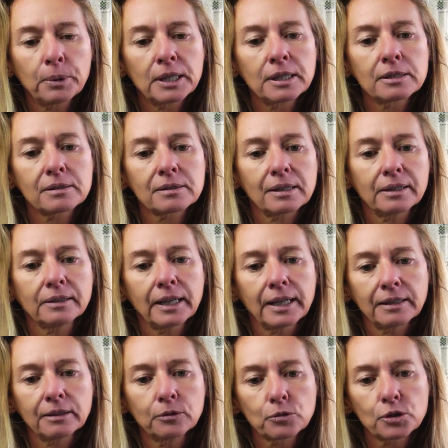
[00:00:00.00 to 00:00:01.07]
piece, and
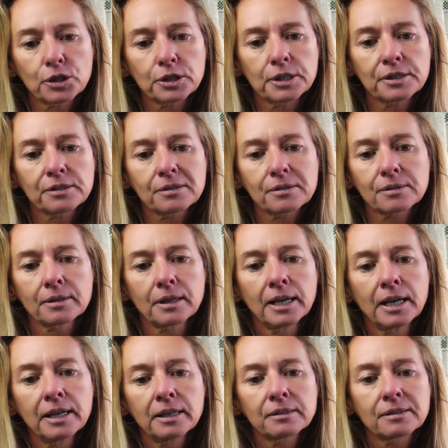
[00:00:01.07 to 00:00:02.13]
then you just
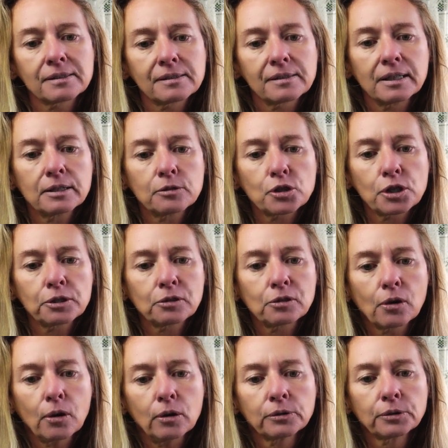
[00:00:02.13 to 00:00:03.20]
stitch it
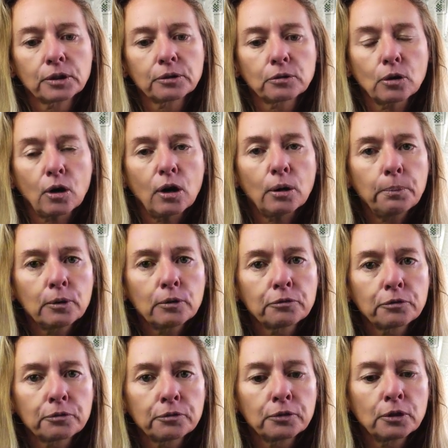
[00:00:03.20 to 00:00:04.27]
on the top
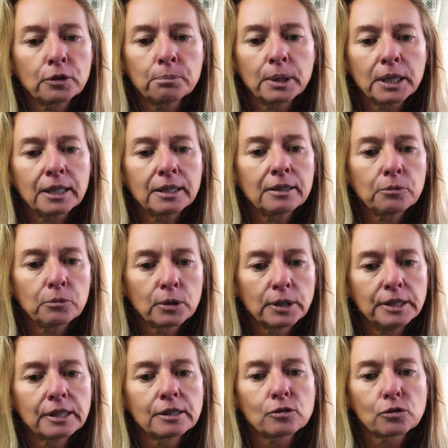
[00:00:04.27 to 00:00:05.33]
of your beanie
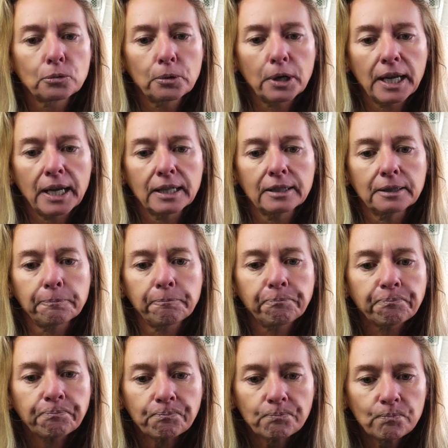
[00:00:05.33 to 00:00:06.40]
when it's ready.
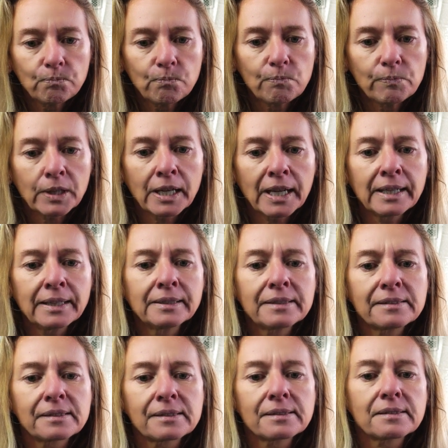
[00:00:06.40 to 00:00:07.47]
Okay,
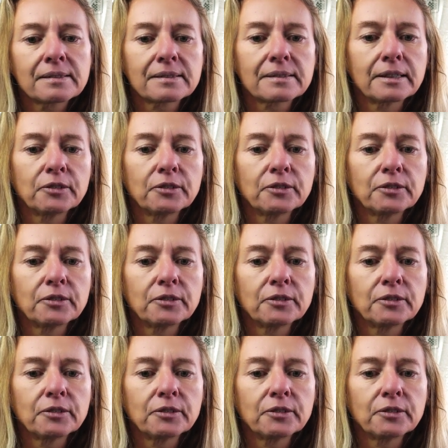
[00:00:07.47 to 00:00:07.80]
this is